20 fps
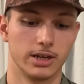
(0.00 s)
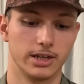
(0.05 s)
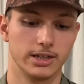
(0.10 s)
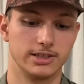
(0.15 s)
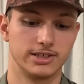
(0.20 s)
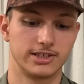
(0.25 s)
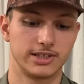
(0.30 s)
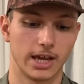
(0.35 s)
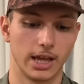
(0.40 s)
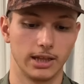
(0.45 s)

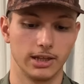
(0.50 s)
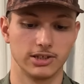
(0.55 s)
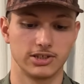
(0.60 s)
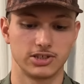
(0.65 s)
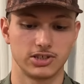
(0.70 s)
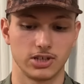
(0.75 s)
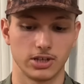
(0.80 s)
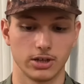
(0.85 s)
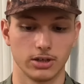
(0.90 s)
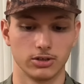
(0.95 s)
It's stainless
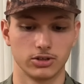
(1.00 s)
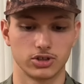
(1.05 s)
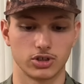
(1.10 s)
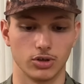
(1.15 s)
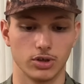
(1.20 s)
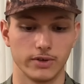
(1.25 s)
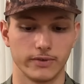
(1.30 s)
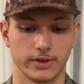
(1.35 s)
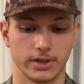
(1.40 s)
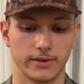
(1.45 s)
steel, so
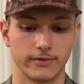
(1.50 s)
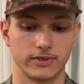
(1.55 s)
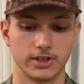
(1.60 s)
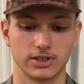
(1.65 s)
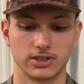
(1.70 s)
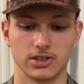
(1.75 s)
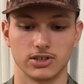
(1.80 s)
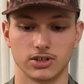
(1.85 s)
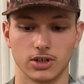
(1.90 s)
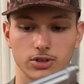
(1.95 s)
even if
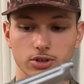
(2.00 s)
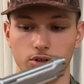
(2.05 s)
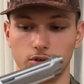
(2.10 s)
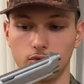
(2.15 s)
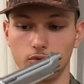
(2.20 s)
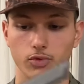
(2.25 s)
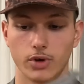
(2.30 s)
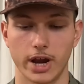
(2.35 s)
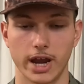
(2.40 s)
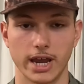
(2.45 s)
this is under
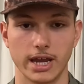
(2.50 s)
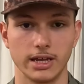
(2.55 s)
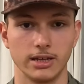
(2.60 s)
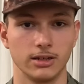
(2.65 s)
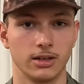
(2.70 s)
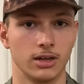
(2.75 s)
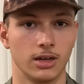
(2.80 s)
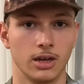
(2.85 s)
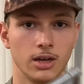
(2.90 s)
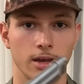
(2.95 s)

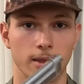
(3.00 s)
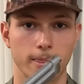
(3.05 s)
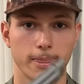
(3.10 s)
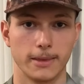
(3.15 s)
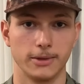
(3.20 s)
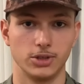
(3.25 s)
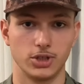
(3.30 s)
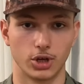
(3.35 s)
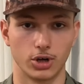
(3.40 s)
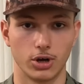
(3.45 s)
rain,
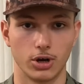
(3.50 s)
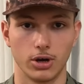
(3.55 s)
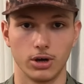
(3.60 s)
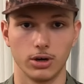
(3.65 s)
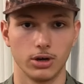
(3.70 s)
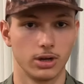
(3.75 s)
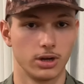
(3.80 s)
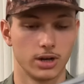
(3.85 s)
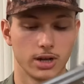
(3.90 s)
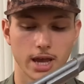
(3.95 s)

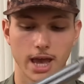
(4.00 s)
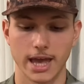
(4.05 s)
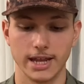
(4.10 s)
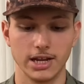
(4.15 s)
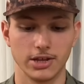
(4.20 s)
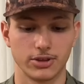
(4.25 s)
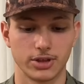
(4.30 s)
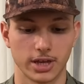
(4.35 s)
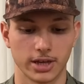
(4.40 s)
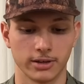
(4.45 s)
dirt,
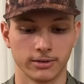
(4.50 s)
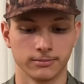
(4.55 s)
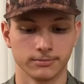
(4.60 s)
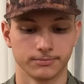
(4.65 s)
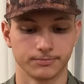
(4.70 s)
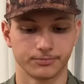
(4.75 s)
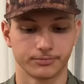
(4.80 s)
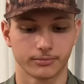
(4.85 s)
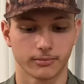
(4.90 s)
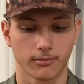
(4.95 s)
anything,
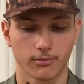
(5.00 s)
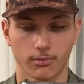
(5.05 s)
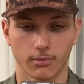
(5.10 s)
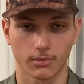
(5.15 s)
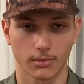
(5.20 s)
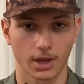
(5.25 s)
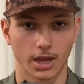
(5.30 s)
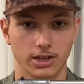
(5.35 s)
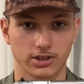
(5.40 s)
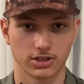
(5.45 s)

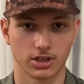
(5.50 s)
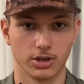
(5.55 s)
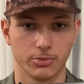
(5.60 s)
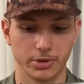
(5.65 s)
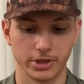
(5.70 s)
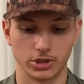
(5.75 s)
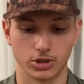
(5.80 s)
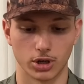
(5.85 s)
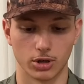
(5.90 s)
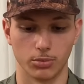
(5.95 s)
it's gonna
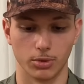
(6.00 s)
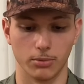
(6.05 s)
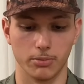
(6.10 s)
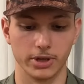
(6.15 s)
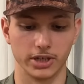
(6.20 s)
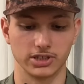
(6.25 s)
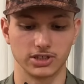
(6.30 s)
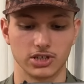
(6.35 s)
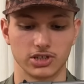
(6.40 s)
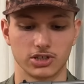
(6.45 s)
be durable
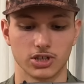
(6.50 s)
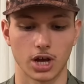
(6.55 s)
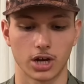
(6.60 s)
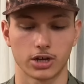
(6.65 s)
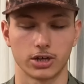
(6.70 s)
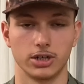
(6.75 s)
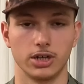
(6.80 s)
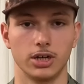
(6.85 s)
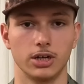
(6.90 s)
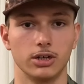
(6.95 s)
because it's not
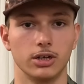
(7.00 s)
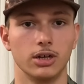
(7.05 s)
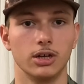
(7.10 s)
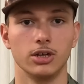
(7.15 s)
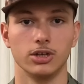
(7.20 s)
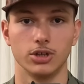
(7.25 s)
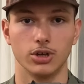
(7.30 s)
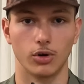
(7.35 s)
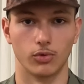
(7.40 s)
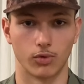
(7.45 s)
gonna
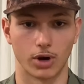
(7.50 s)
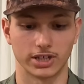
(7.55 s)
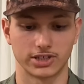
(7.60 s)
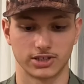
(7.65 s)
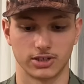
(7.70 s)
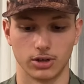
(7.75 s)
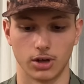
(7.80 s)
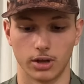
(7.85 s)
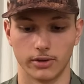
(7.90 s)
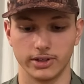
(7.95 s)
rust
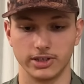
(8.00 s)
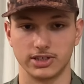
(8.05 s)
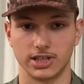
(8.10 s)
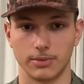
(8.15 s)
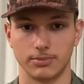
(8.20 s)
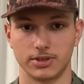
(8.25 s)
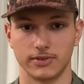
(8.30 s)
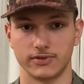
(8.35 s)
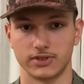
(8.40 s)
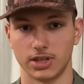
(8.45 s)
and all these
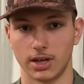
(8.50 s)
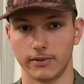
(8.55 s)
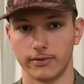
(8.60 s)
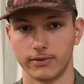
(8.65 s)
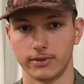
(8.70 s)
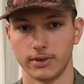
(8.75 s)
types of stuff.